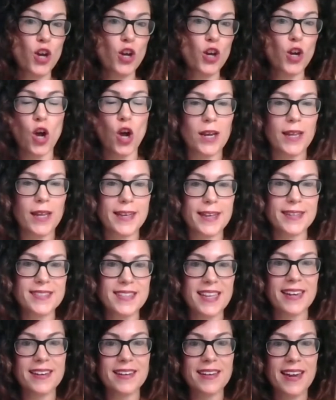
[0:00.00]
colleagues,
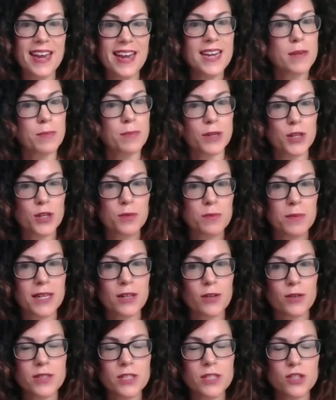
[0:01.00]
and anybody you
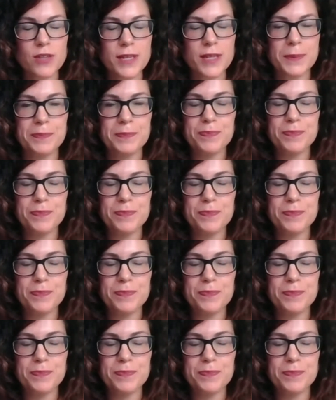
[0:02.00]
meet on the street.